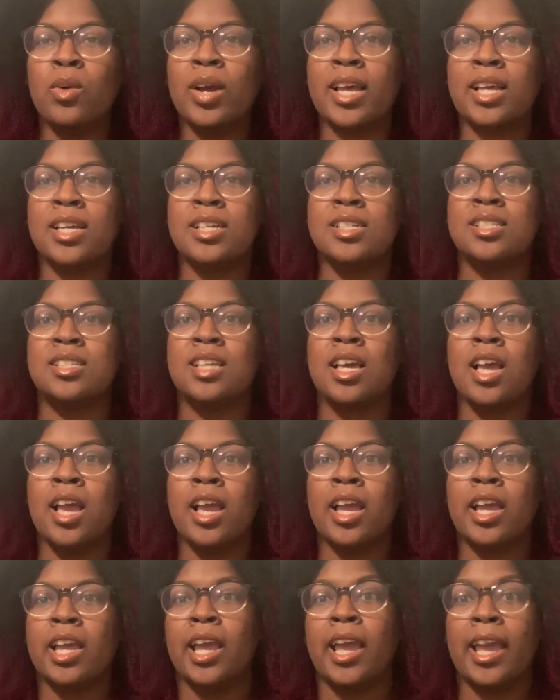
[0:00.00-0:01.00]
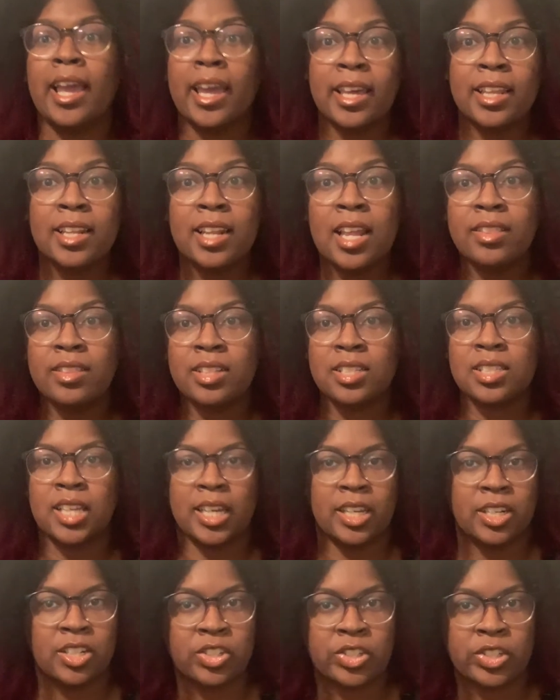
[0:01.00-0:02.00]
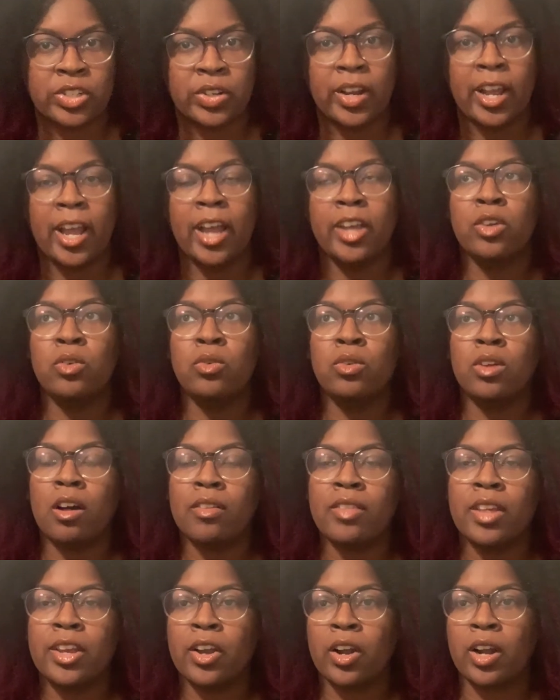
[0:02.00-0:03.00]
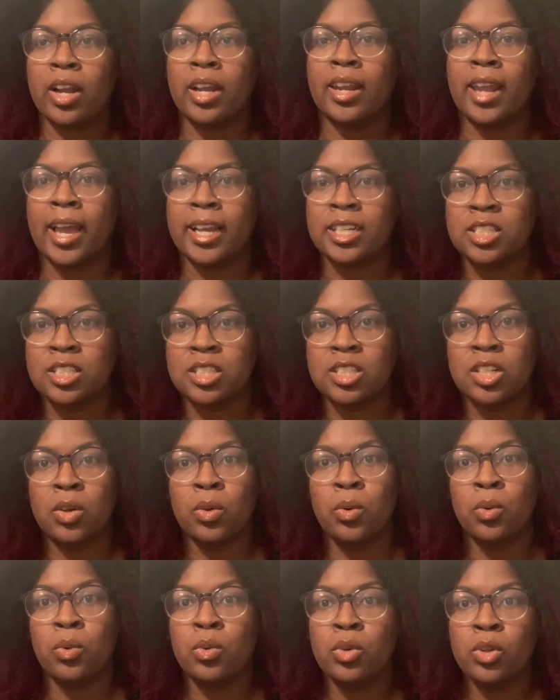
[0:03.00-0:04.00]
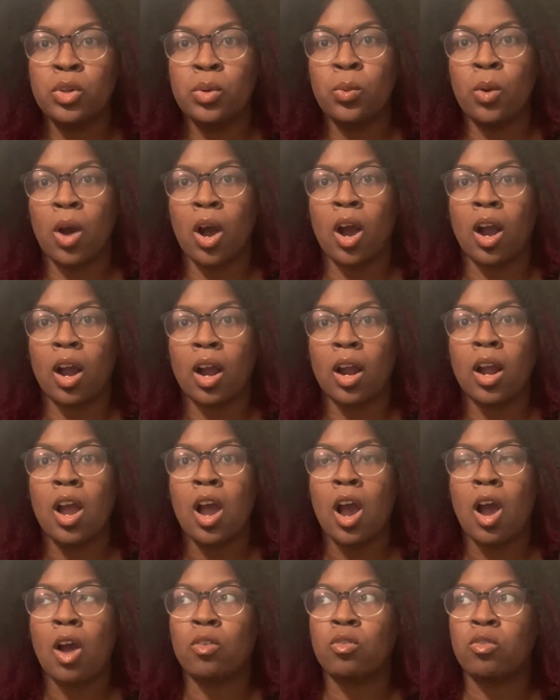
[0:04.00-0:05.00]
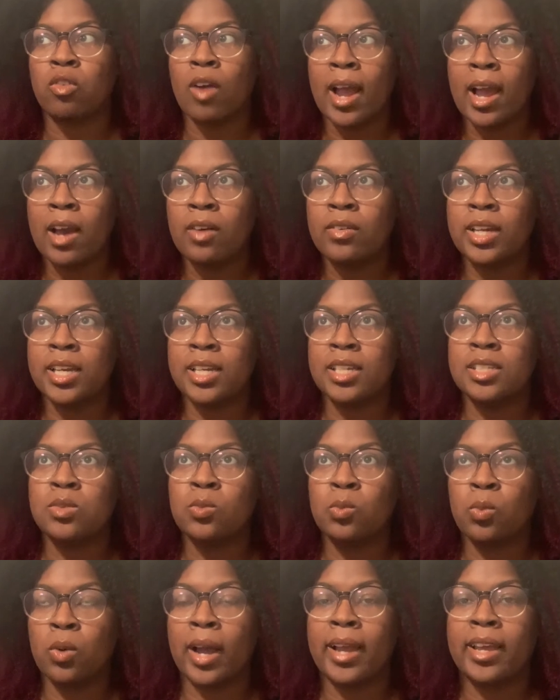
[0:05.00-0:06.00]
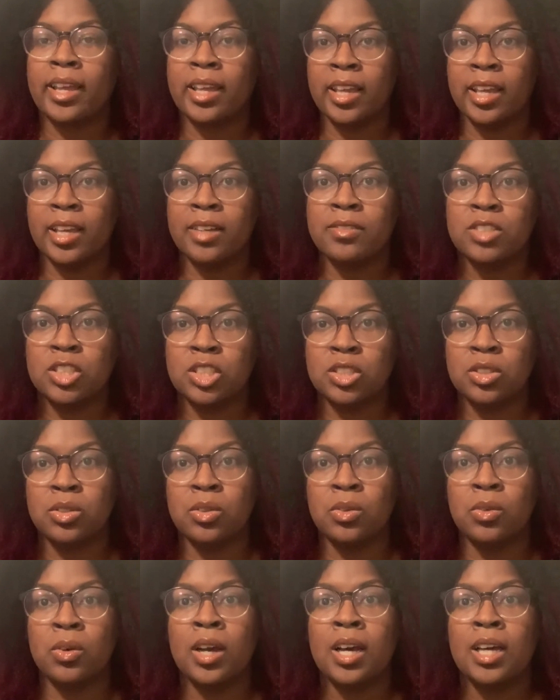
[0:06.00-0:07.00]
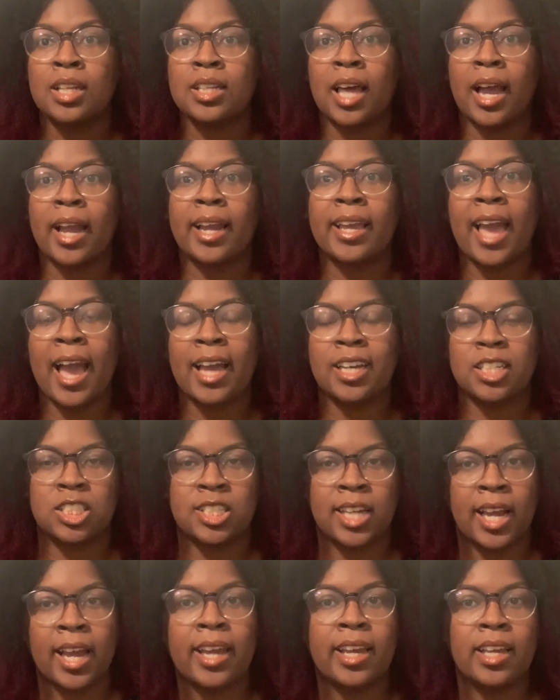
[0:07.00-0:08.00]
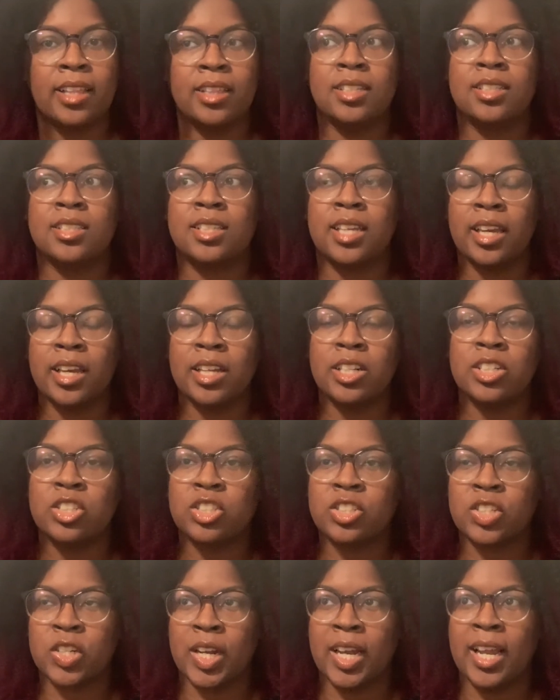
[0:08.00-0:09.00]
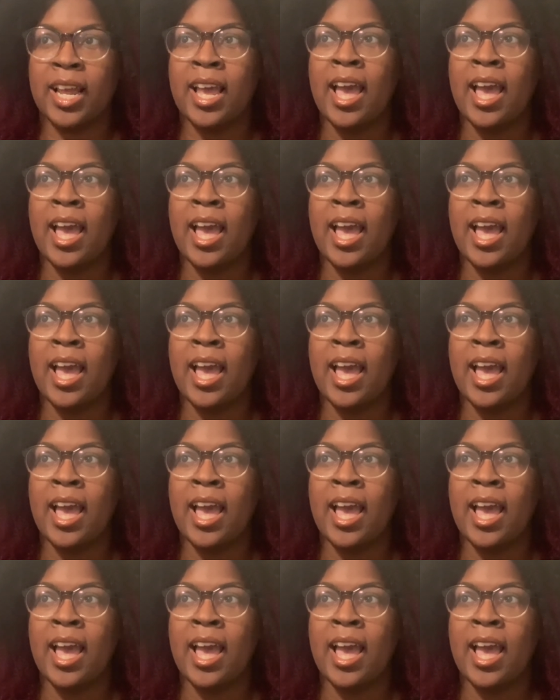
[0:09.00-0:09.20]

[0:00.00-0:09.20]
is in this industry and you know that your connections and who you are around is what gives you like cachet in this industry,